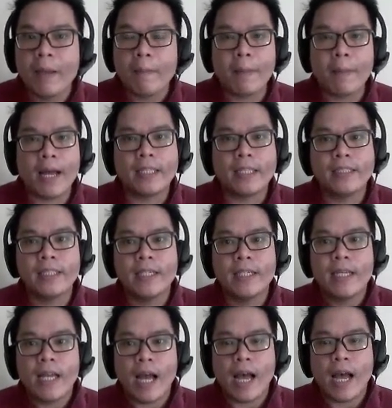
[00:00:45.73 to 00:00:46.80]
but
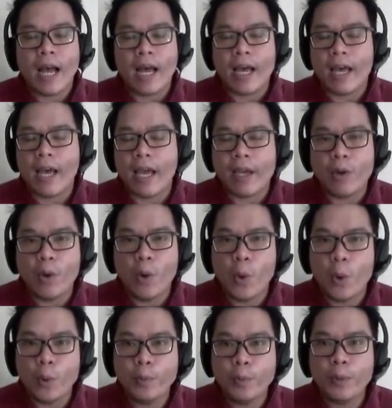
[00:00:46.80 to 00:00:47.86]
I
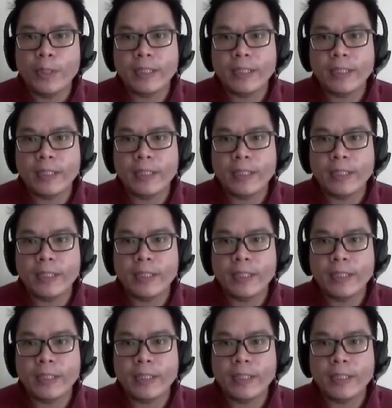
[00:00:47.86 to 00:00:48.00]
hope